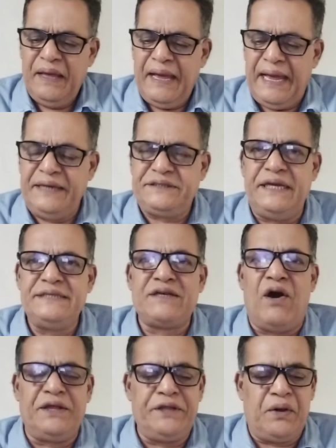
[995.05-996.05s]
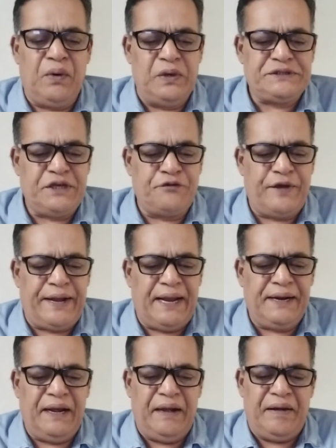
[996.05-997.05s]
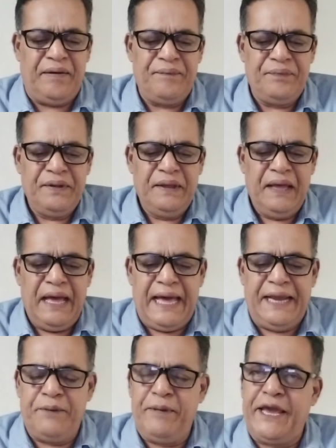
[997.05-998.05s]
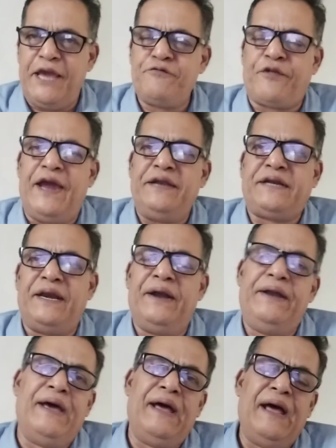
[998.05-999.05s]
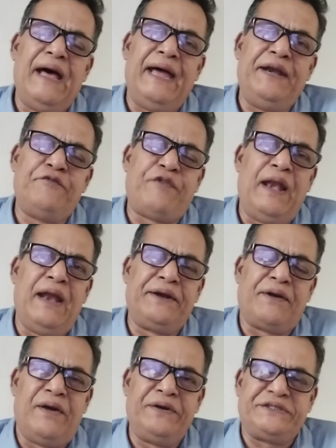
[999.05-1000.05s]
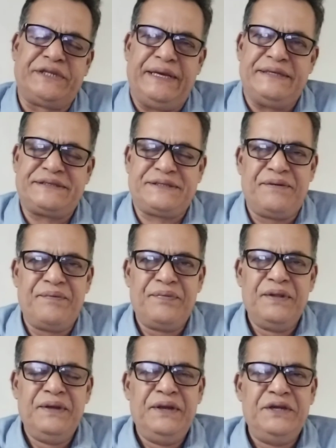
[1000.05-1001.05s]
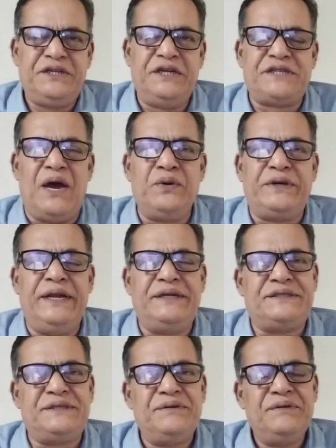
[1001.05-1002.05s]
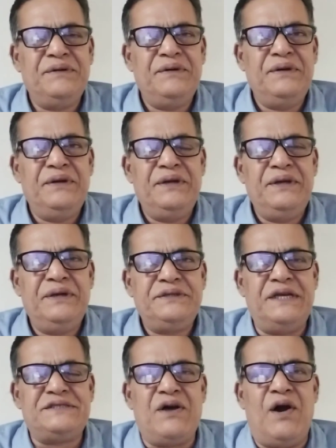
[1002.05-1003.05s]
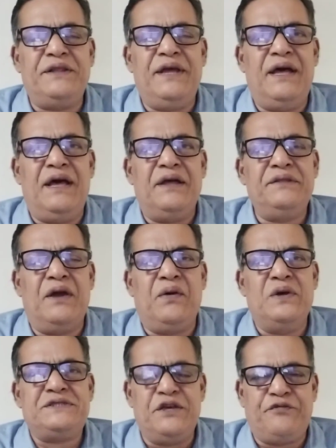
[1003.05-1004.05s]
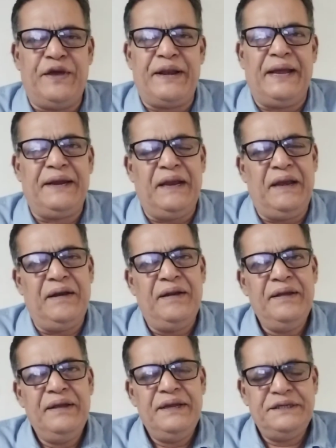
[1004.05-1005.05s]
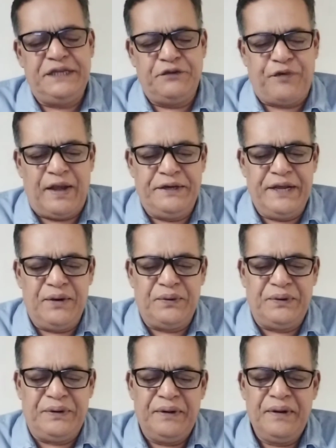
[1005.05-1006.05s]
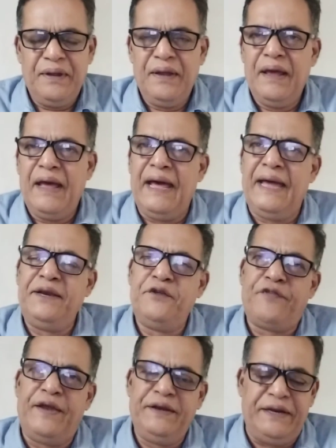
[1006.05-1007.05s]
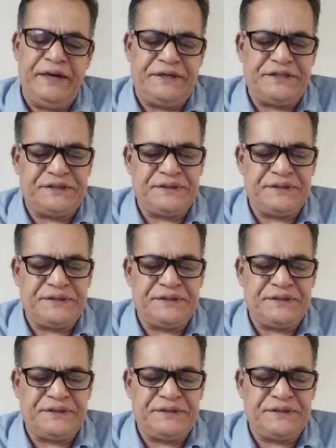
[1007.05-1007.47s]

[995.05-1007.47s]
And she saw the ghost of her uncle and became frightened and fell unconscious. She shouted. She saw the ghost of her uncle. She fell down and fainted.